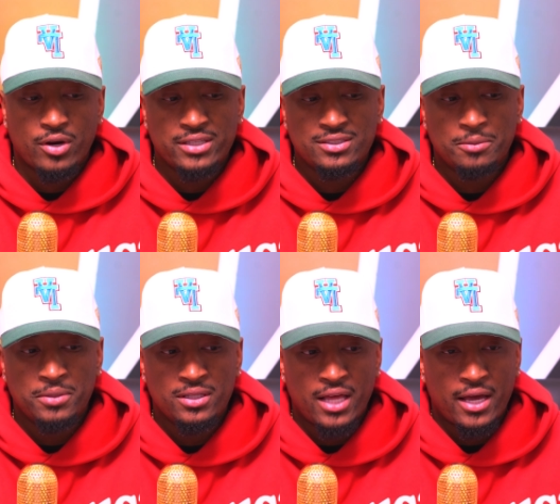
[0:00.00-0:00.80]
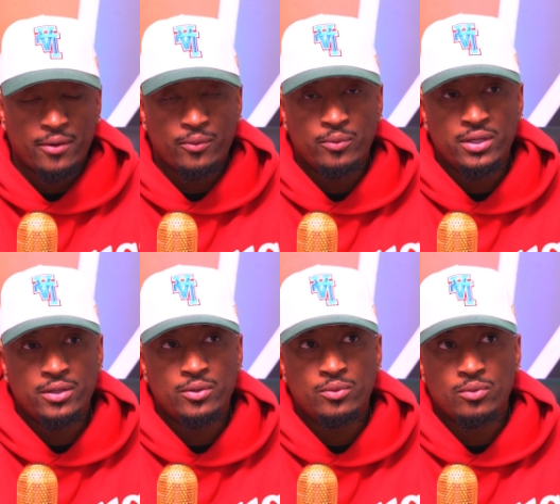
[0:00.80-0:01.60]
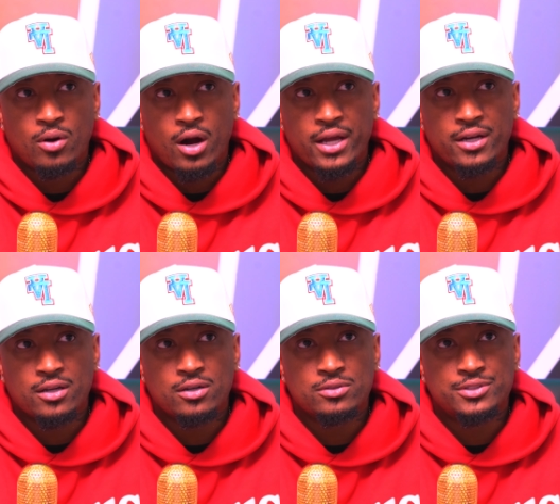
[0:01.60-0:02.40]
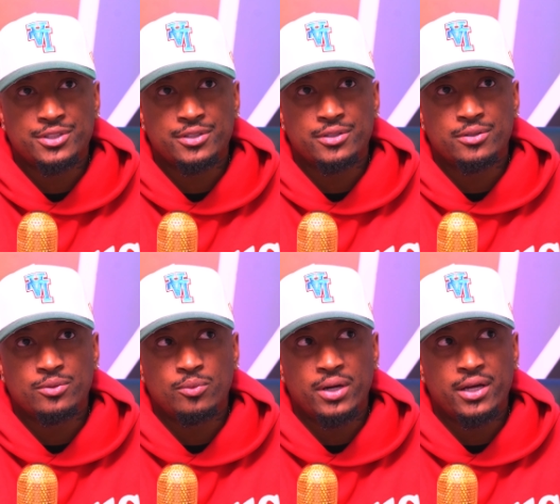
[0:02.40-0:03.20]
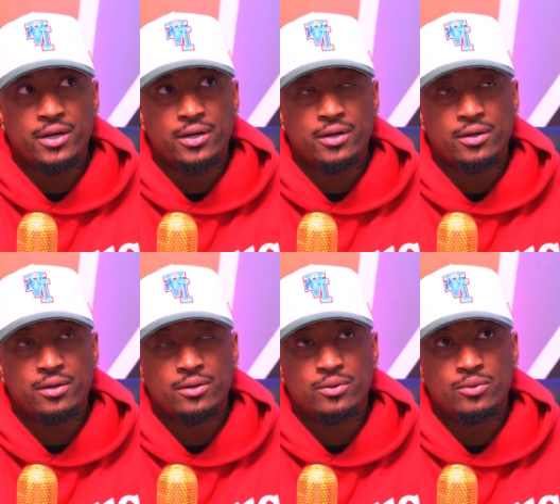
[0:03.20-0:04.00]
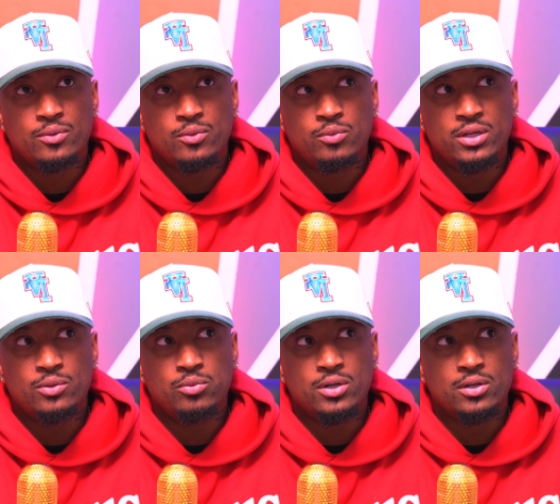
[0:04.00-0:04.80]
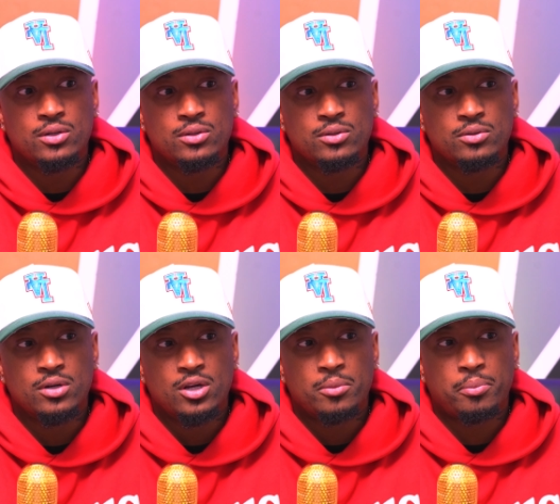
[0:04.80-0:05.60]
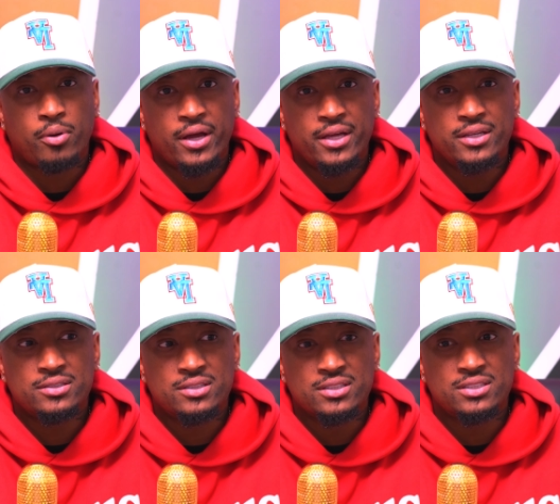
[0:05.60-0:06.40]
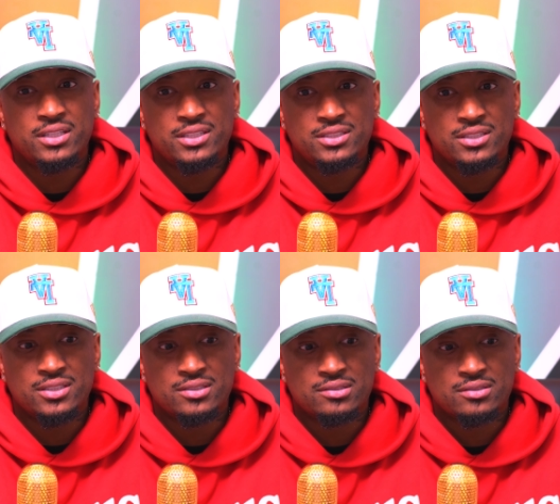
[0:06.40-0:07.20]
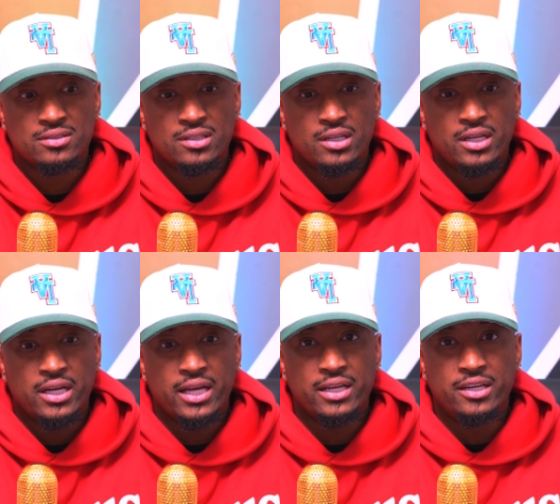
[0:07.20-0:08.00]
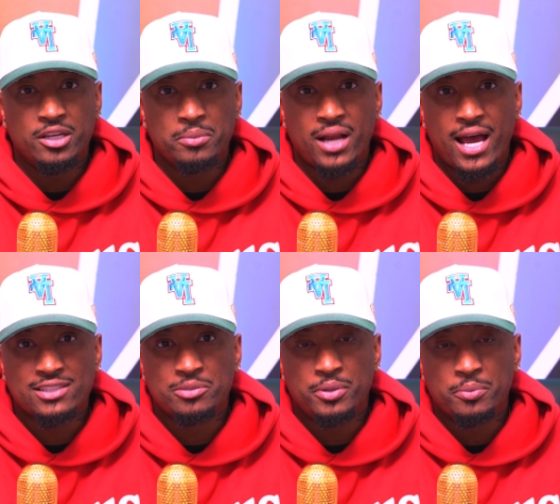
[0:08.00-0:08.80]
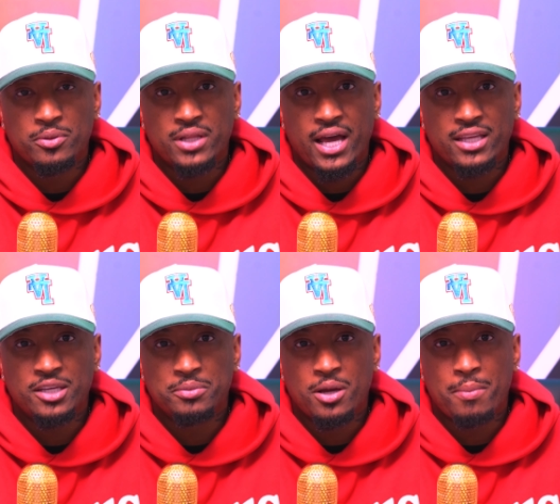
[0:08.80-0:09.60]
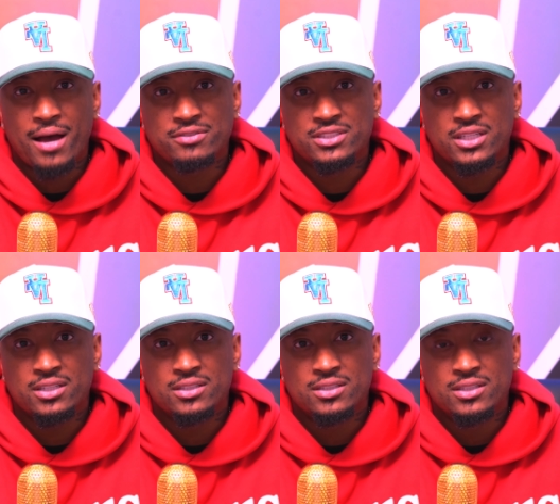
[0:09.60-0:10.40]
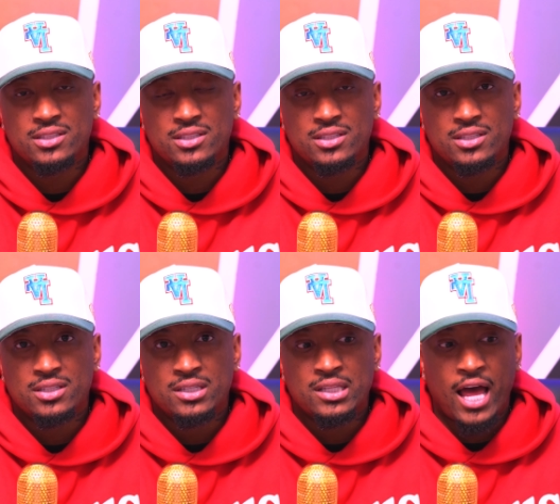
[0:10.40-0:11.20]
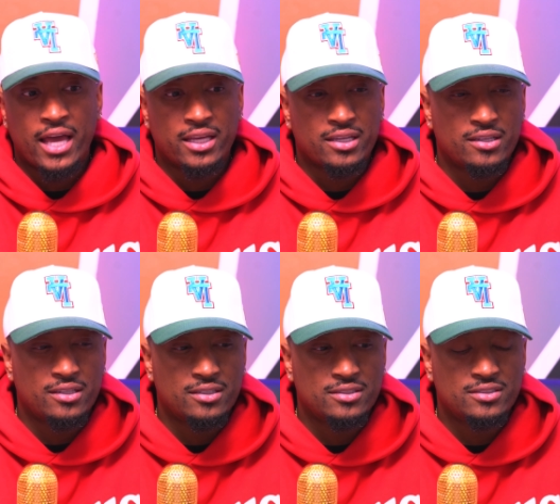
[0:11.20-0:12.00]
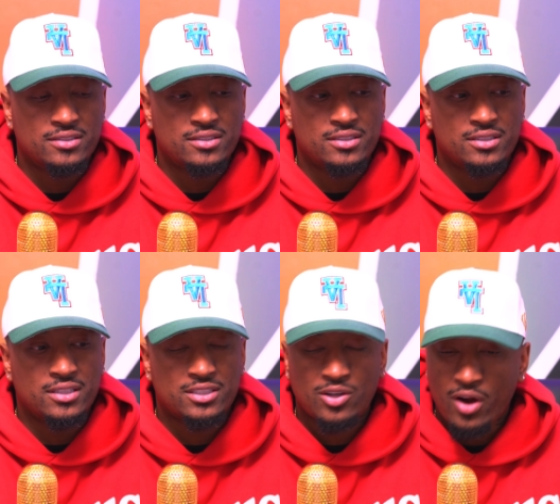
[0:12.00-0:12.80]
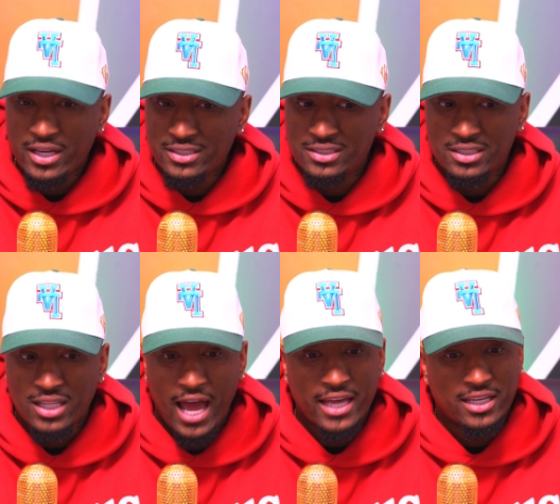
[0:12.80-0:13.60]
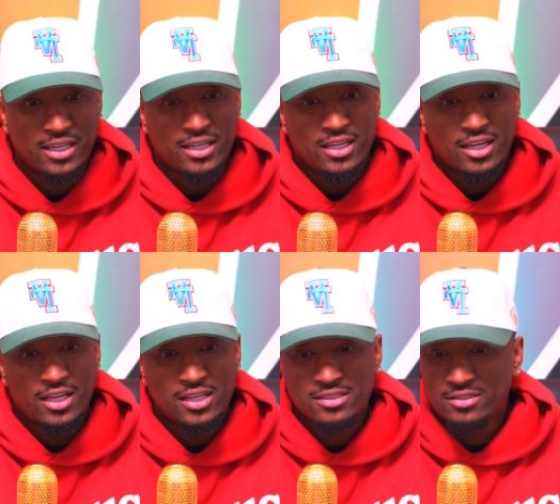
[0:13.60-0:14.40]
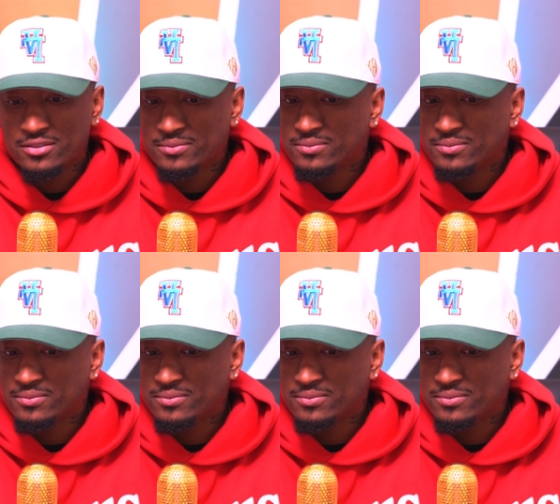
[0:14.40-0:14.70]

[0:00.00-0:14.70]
crazy to me that we are in a culture where we will praise the snitches and demonize the people that keep their mouth shut. Like, it's crazy. Like, because